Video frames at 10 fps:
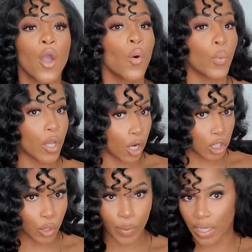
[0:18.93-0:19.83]
we are
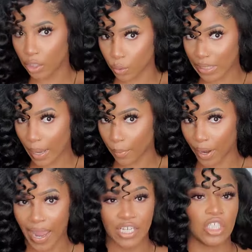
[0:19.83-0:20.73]
doing a little side part
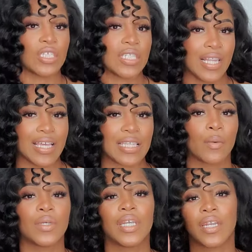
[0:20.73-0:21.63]
action because the last time
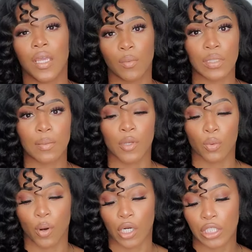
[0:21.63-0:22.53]
we did it it was a middle
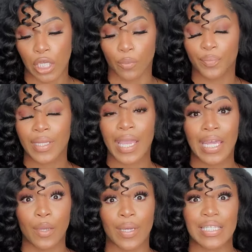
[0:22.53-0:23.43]
part so
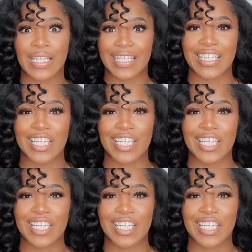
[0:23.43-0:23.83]
anyways let's